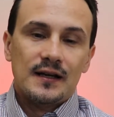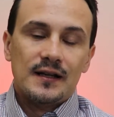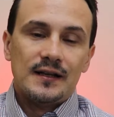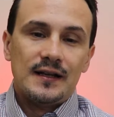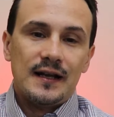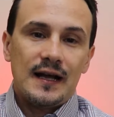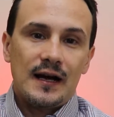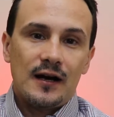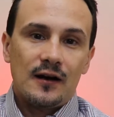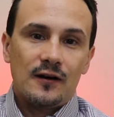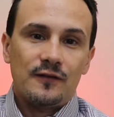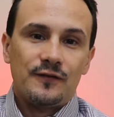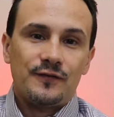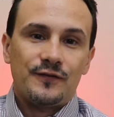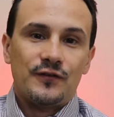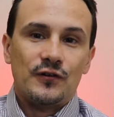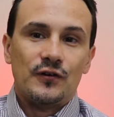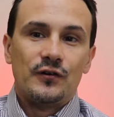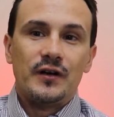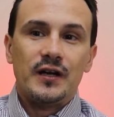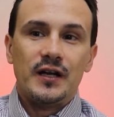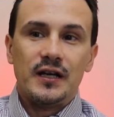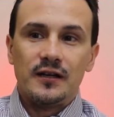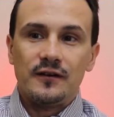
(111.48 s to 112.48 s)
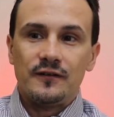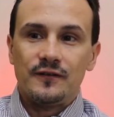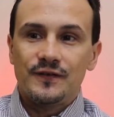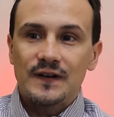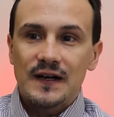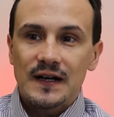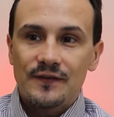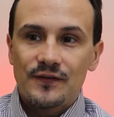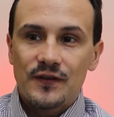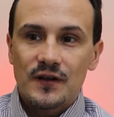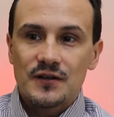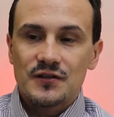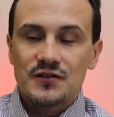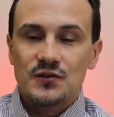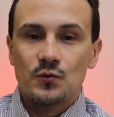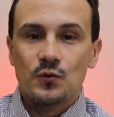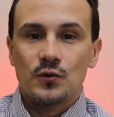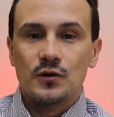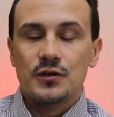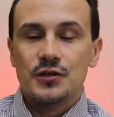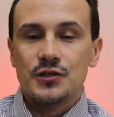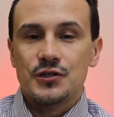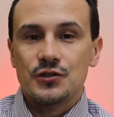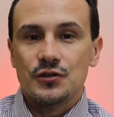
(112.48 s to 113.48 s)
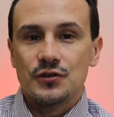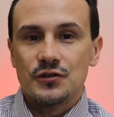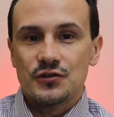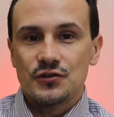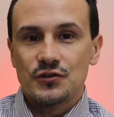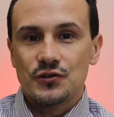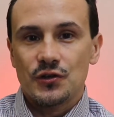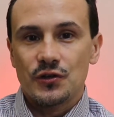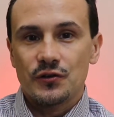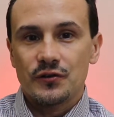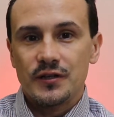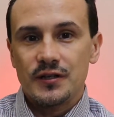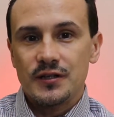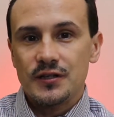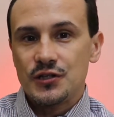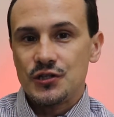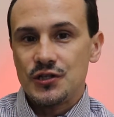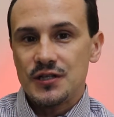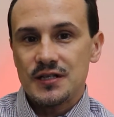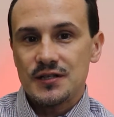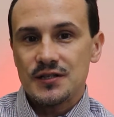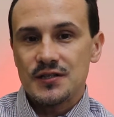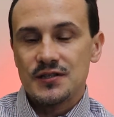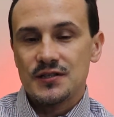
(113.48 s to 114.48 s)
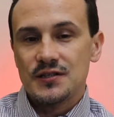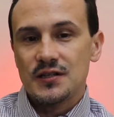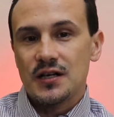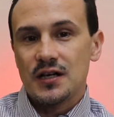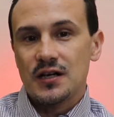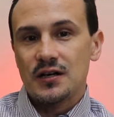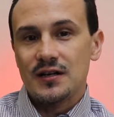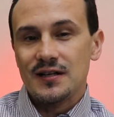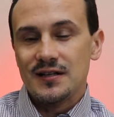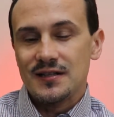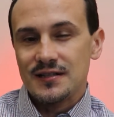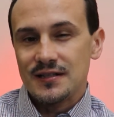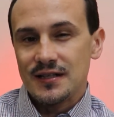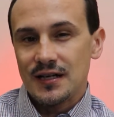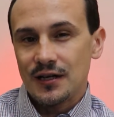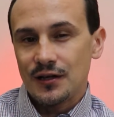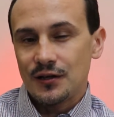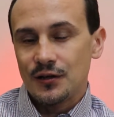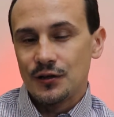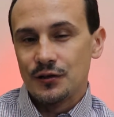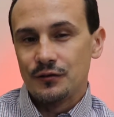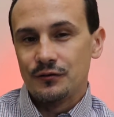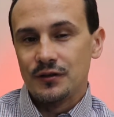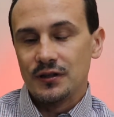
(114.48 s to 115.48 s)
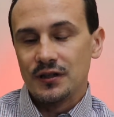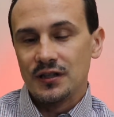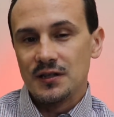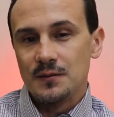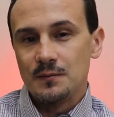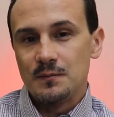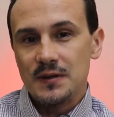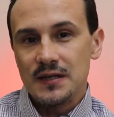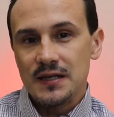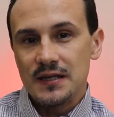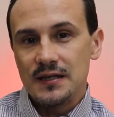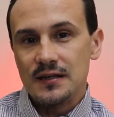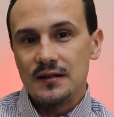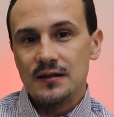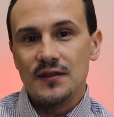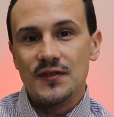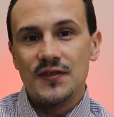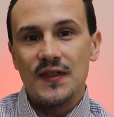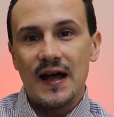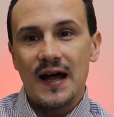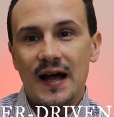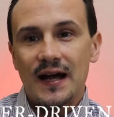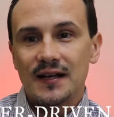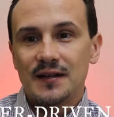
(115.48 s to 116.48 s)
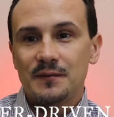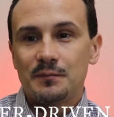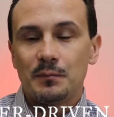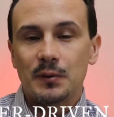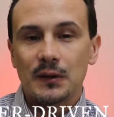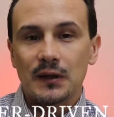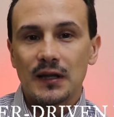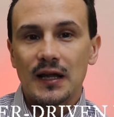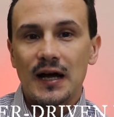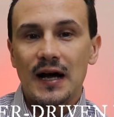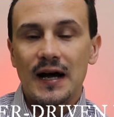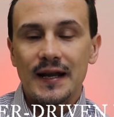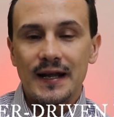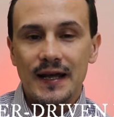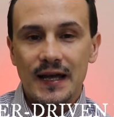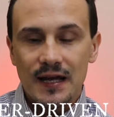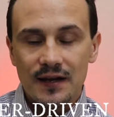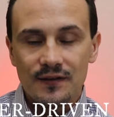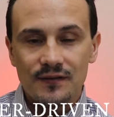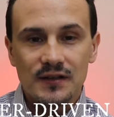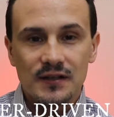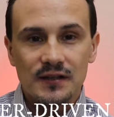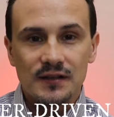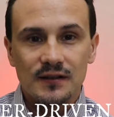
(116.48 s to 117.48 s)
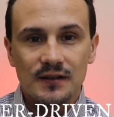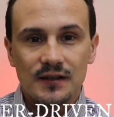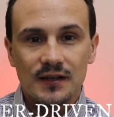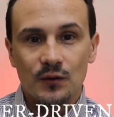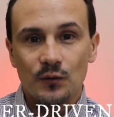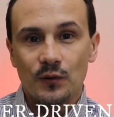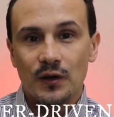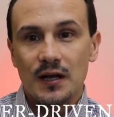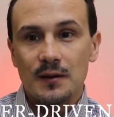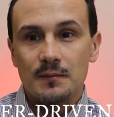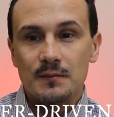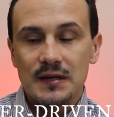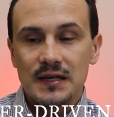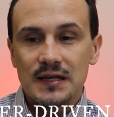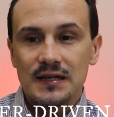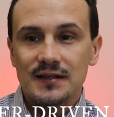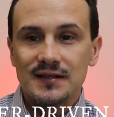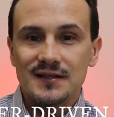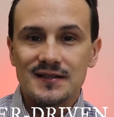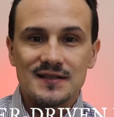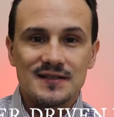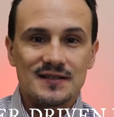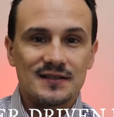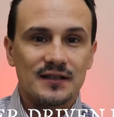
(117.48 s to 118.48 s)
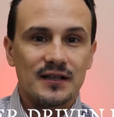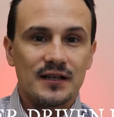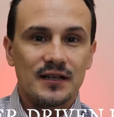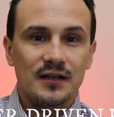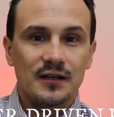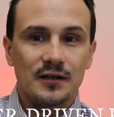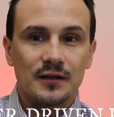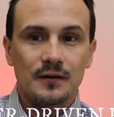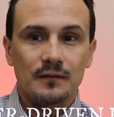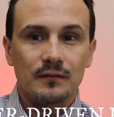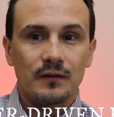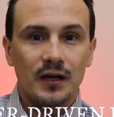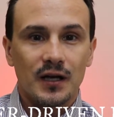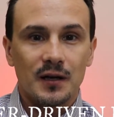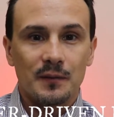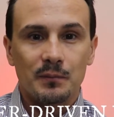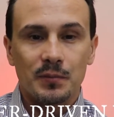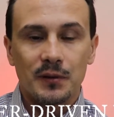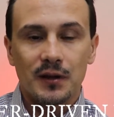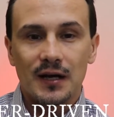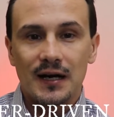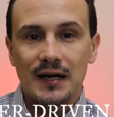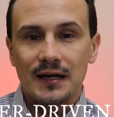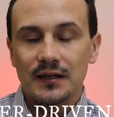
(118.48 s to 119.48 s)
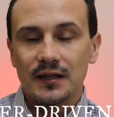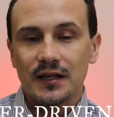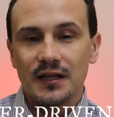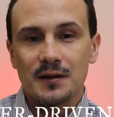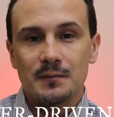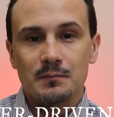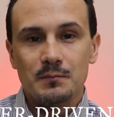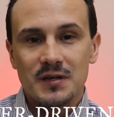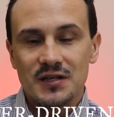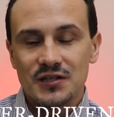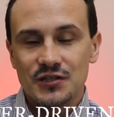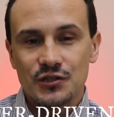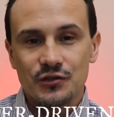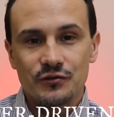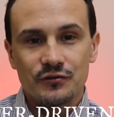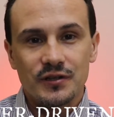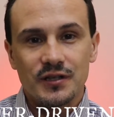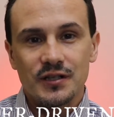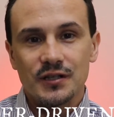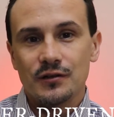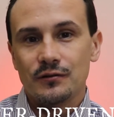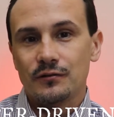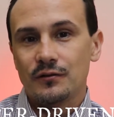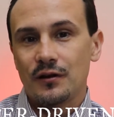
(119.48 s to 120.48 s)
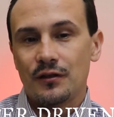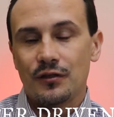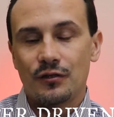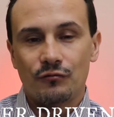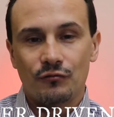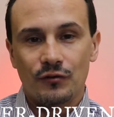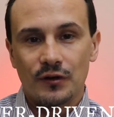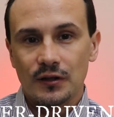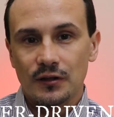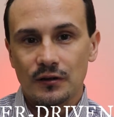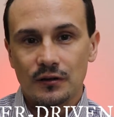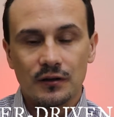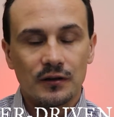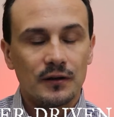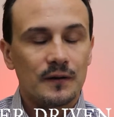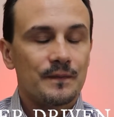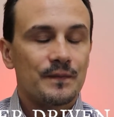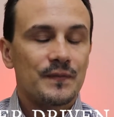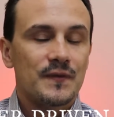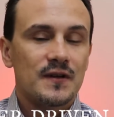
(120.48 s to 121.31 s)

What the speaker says: Now, for a 5,000 word short story, chances are it's not going to really be that plot heavy. And what I mean is like a plot, like a mystery or a thriller,